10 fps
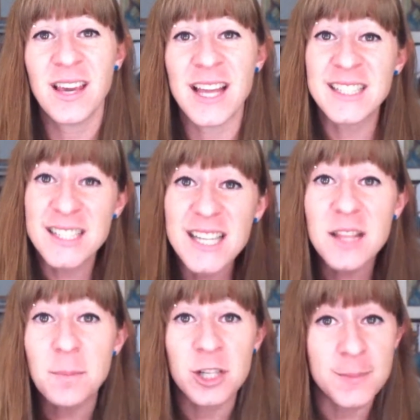can see
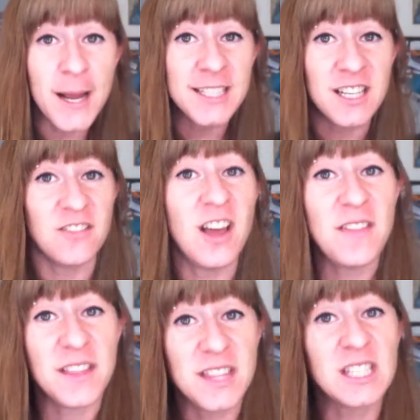the perspective
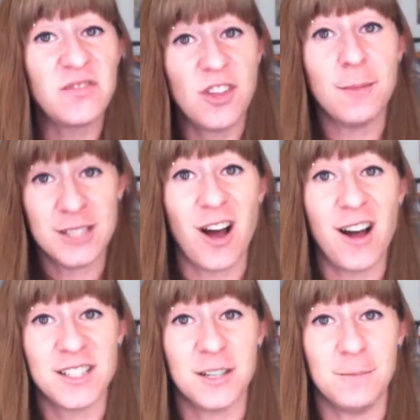that this film is
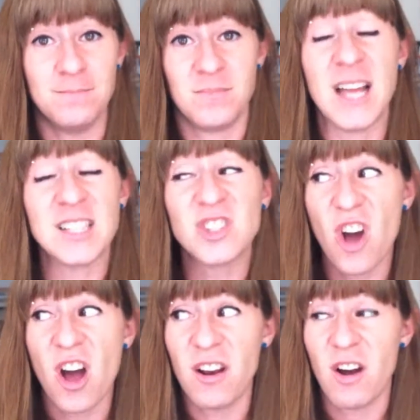awesome. That's
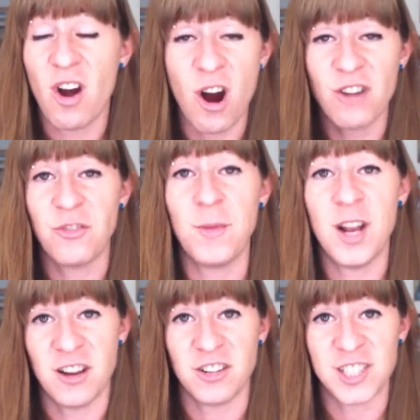not hard for me
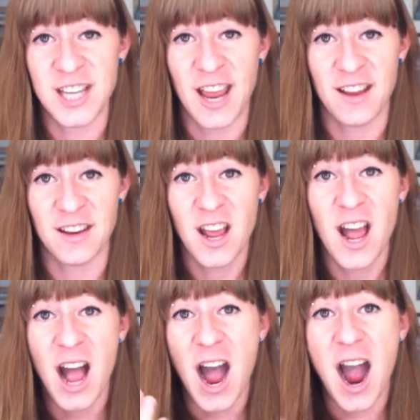to understand.
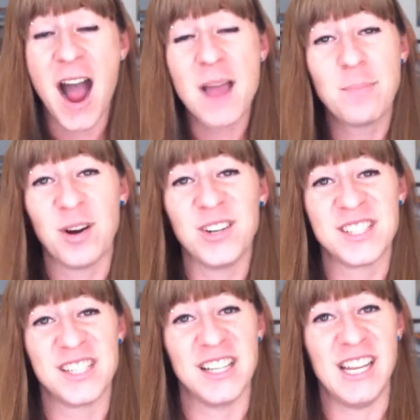I
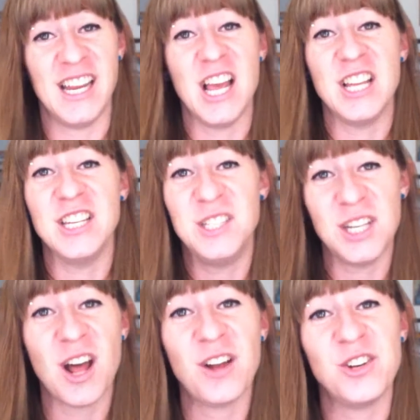personally
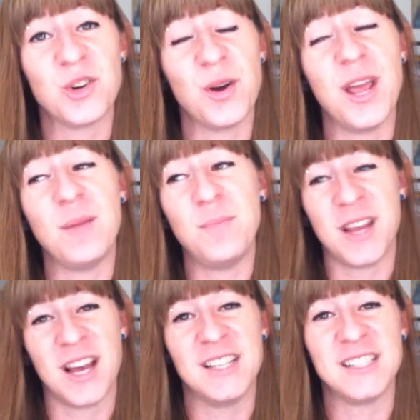did not enjoy it
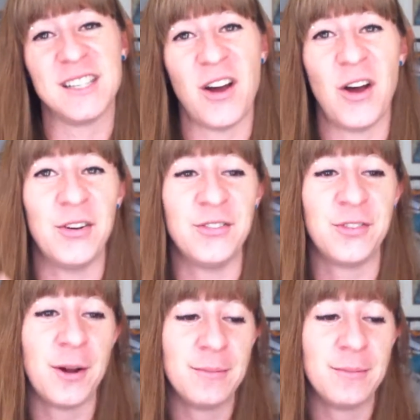because of